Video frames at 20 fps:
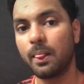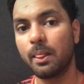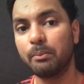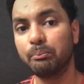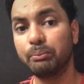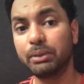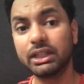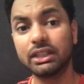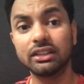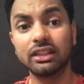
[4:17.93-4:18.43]

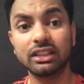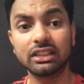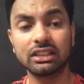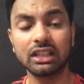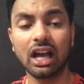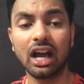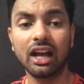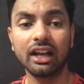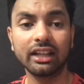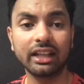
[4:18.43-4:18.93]
business
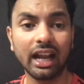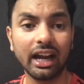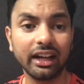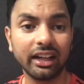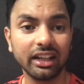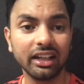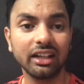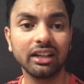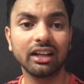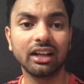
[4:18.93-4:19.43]
are
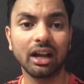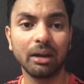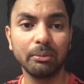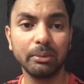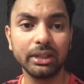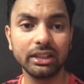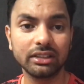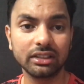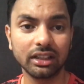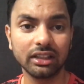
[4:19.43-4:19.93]
getting
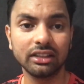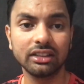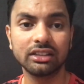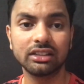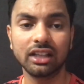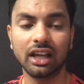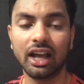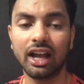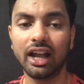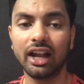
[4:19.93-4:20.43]
commissions
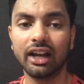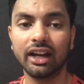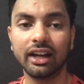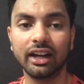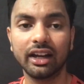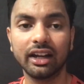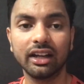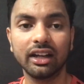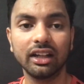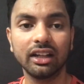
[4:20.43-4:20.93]

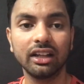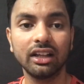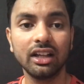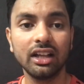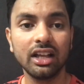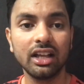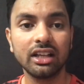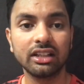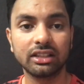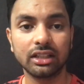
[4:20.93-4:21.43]
and
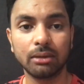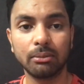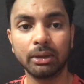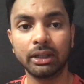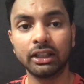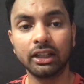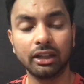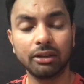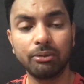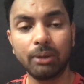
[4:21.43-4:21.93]
some
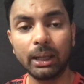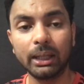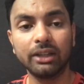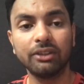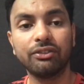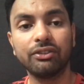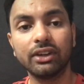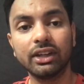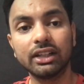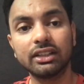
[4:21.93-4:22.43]
other
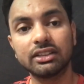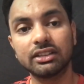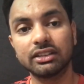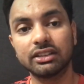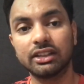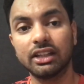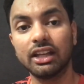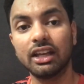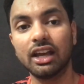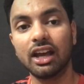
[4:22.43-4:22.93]
benefits.
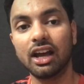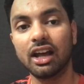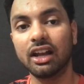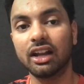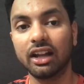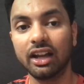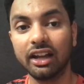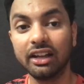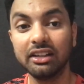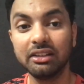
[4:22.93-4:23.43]
They
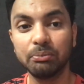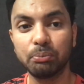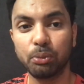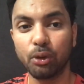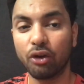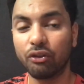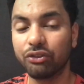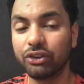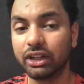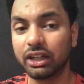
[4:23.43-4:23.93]
are in
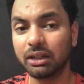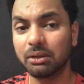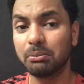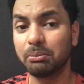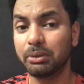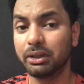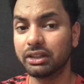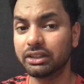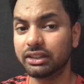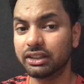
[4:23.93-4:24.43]
profitable
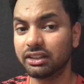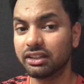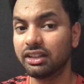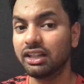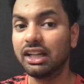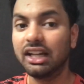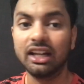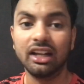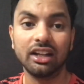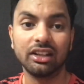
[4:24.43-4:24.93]
basis.
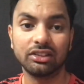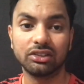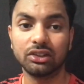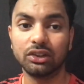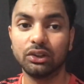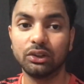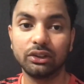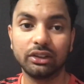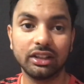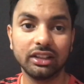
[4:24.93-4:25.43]

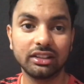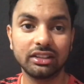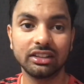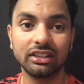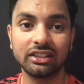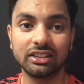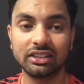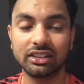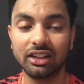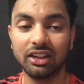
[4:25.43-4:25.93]
So this
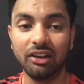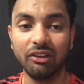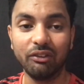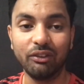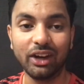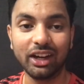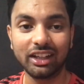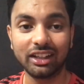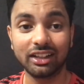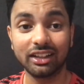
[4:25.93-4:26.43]
is
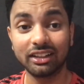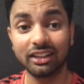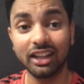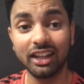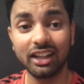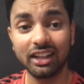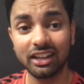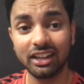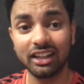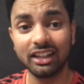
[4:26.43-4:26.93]
what
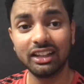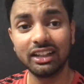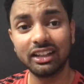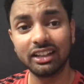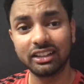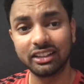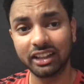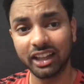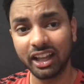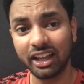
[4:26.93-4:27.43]
they really
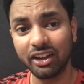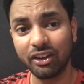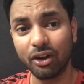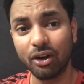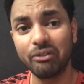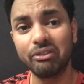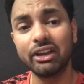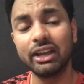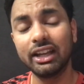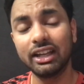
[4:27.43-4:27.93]
think
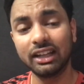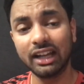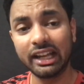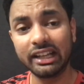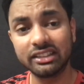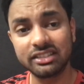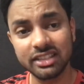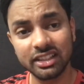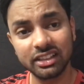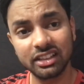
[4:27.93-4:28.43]
of,
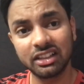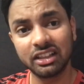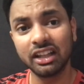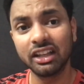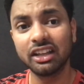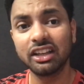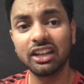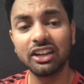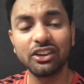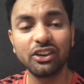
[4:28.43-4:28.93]
airlines is
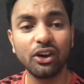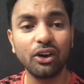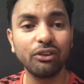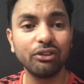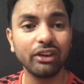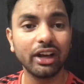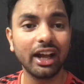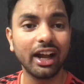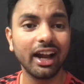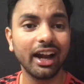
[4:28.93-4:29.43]
thinking of.
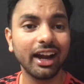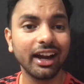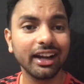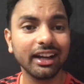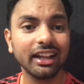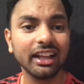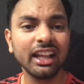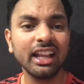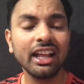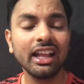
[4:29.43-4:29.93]

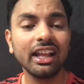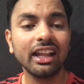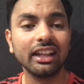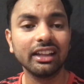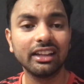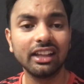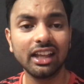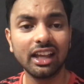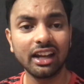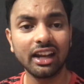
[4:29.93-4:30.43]
And
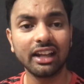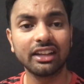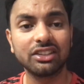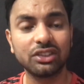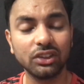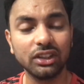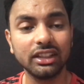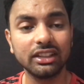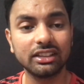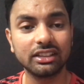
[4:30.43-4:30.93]
they are
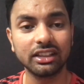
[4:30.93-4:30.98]
actually